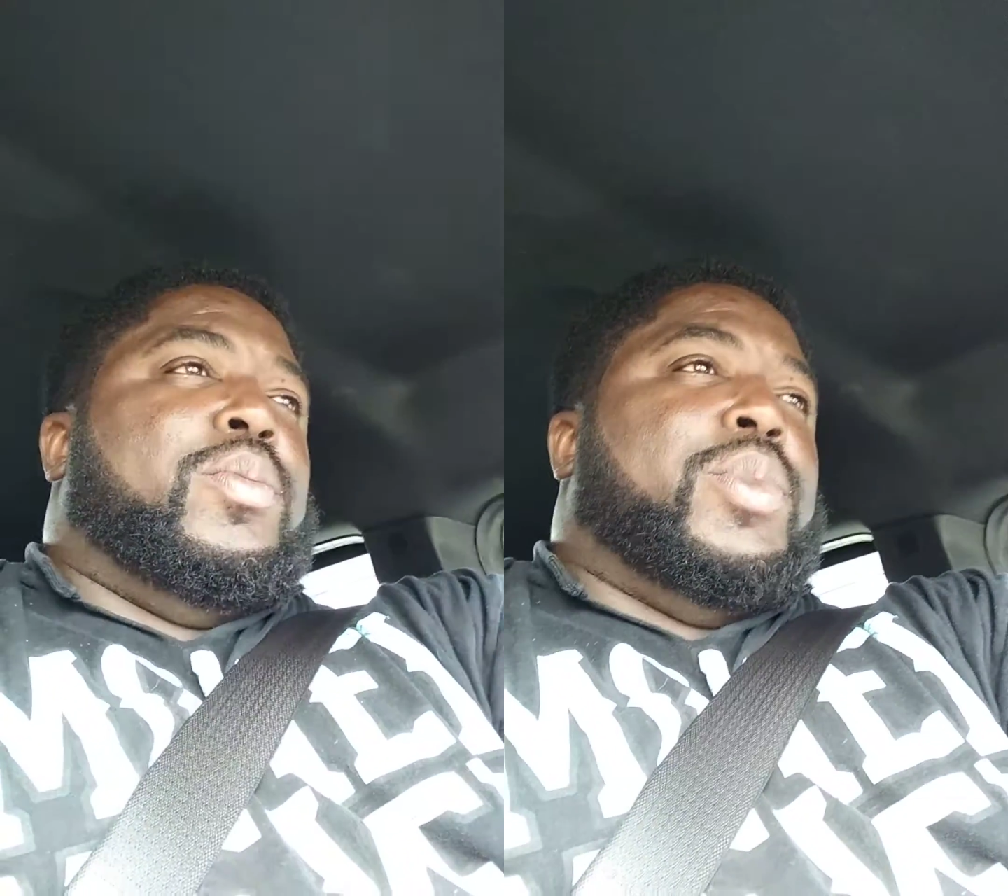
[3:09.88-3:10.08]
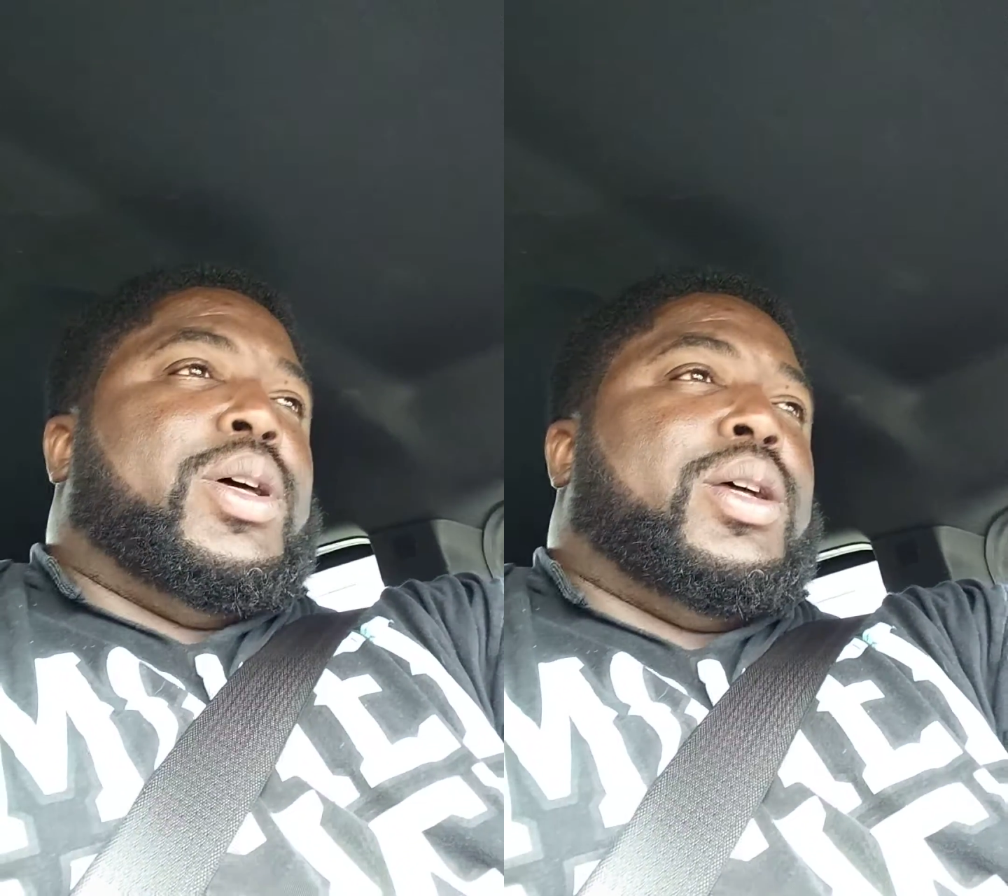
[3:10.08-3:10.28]

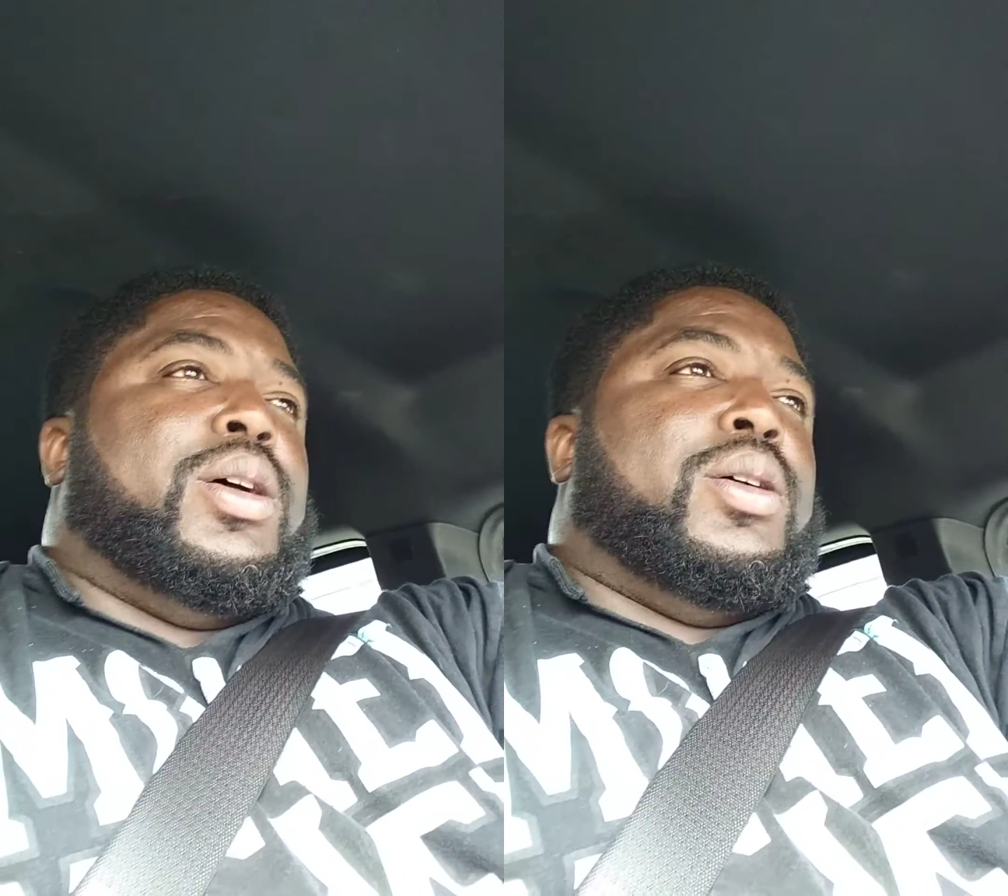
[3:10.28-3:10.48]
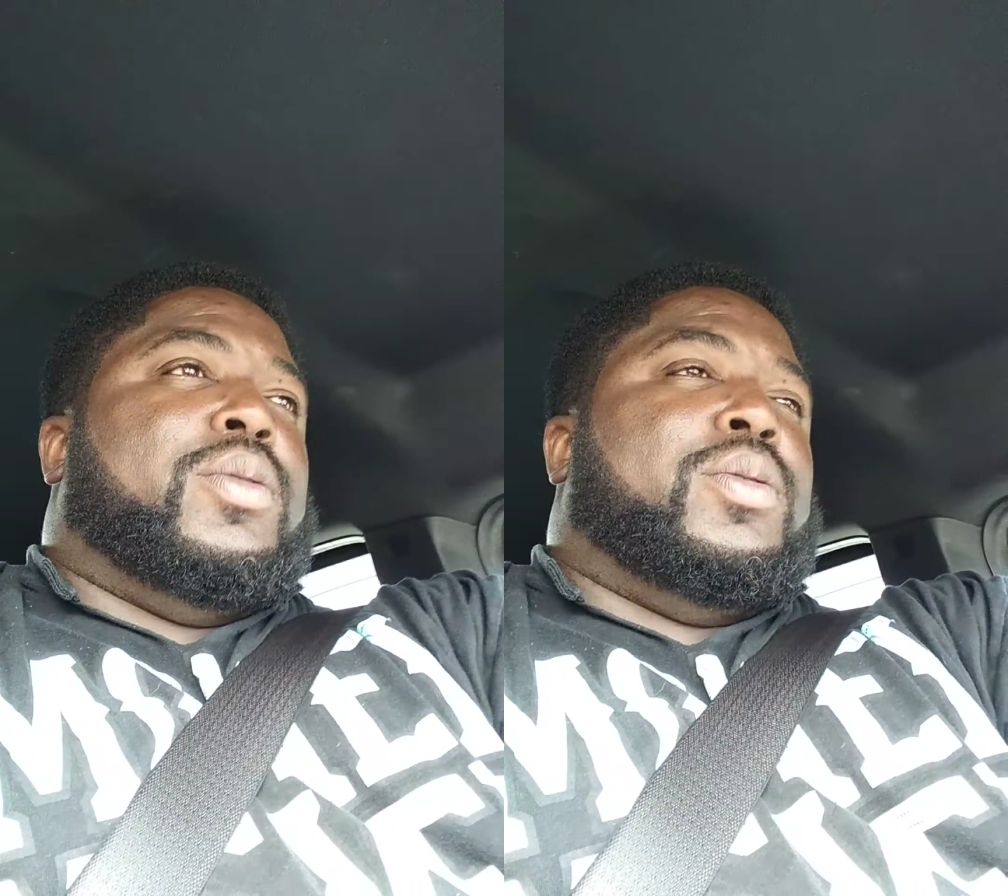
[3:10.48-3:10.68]
but
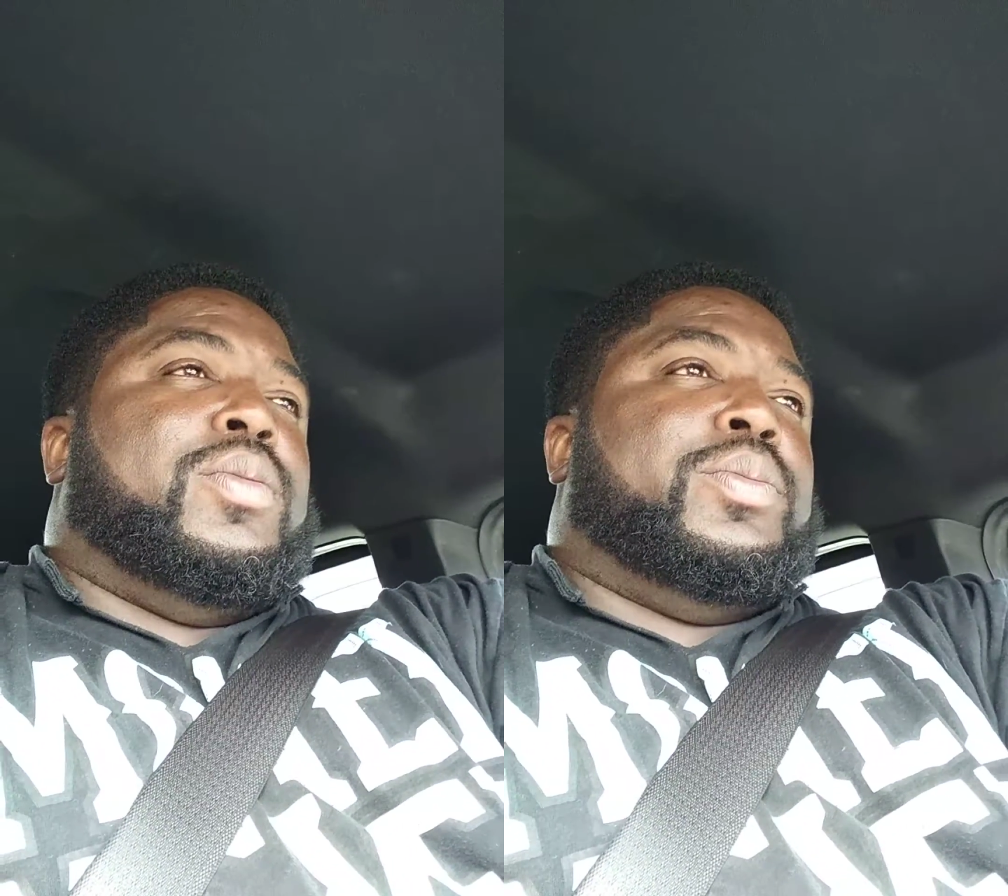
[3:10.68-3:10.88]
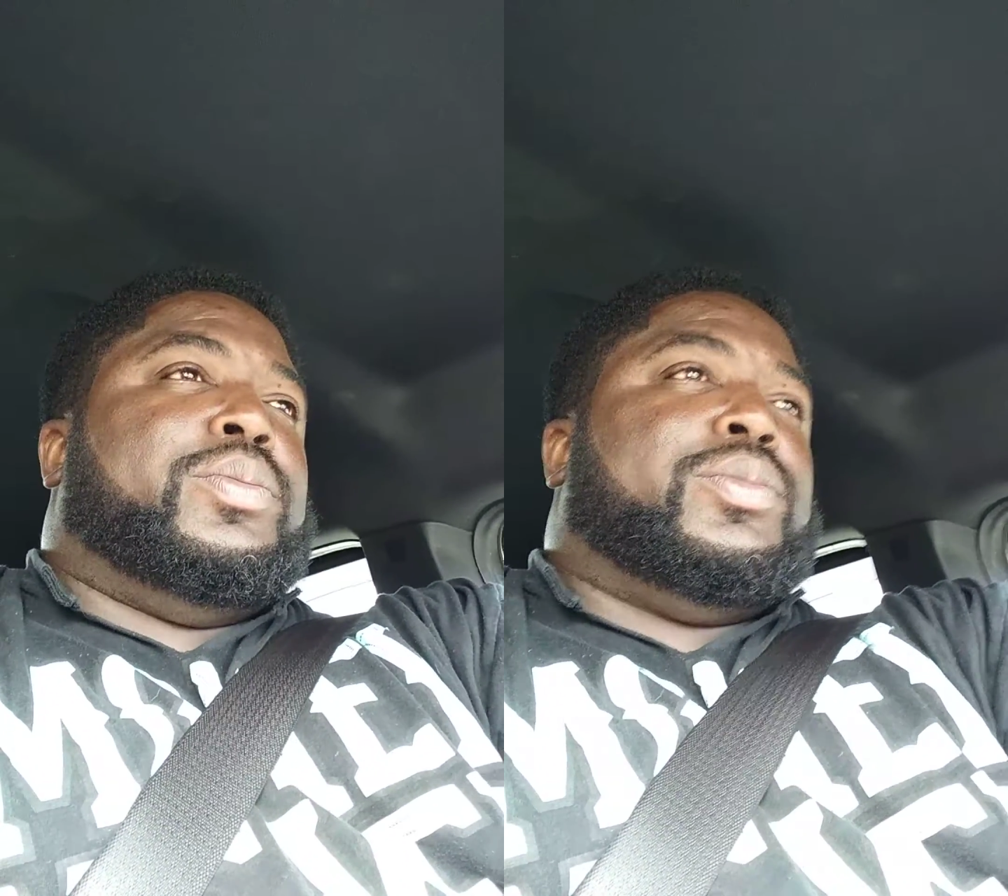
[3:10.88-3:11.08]

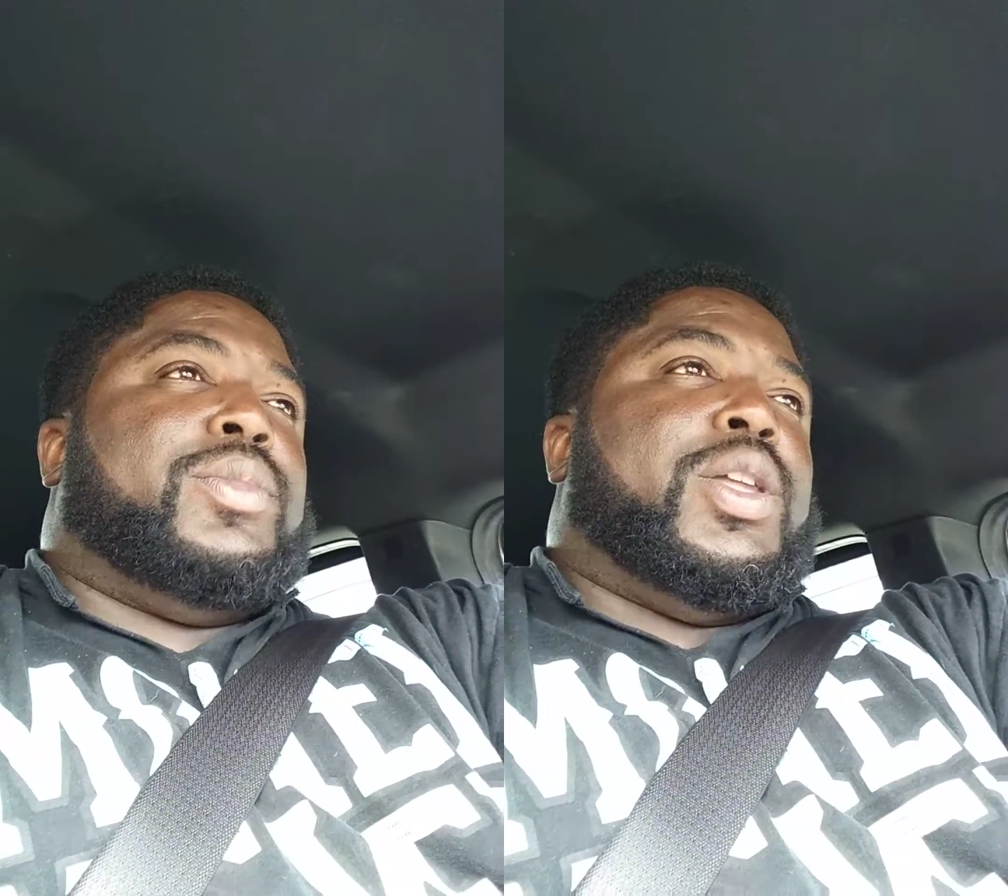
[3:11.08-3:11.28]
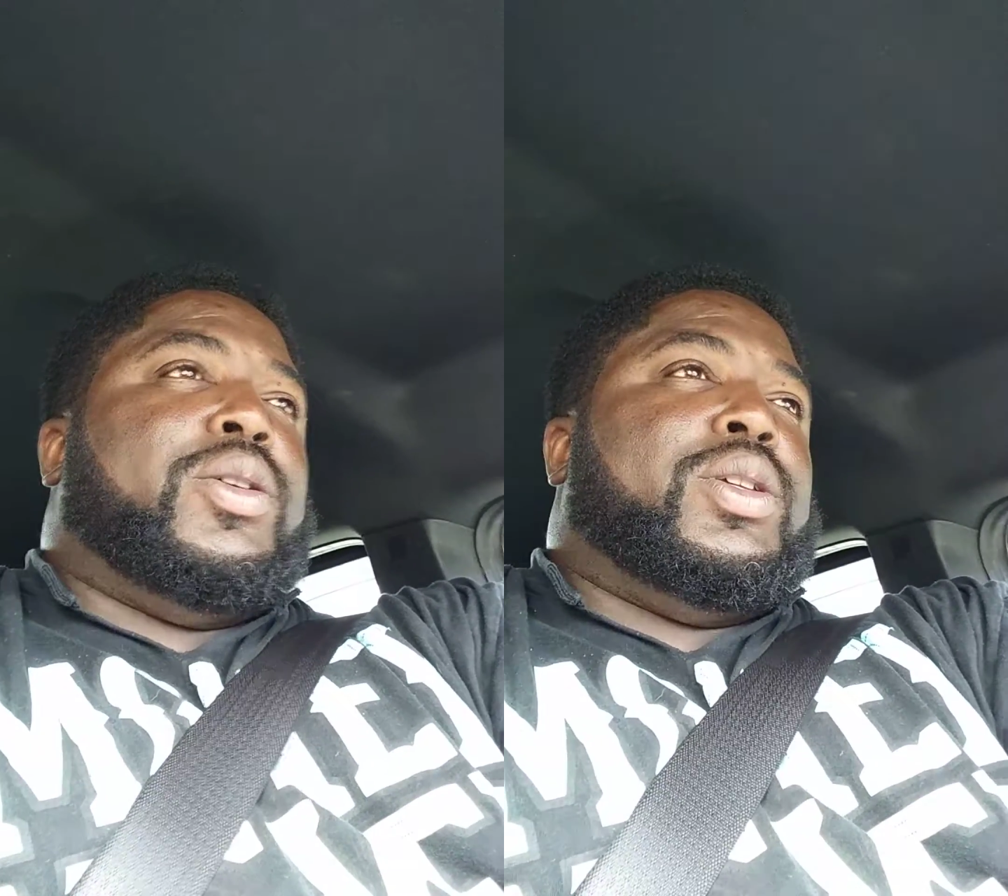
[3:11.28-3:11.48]

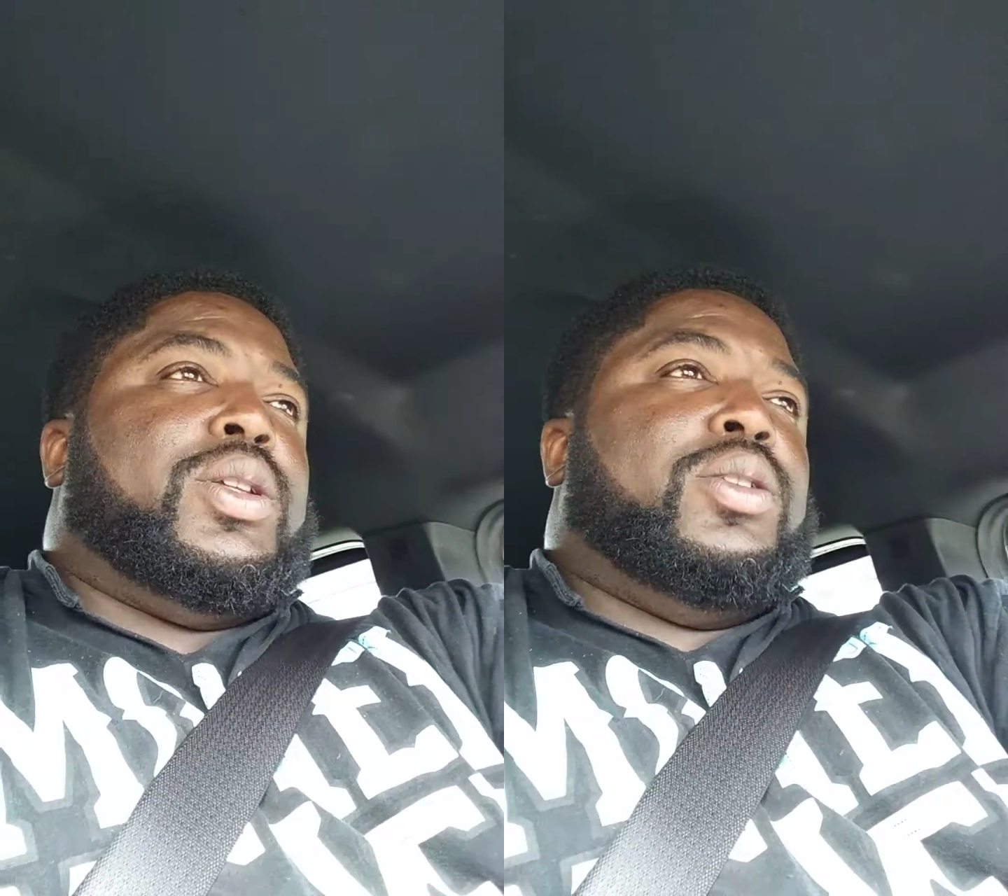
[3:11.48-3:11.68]
there is a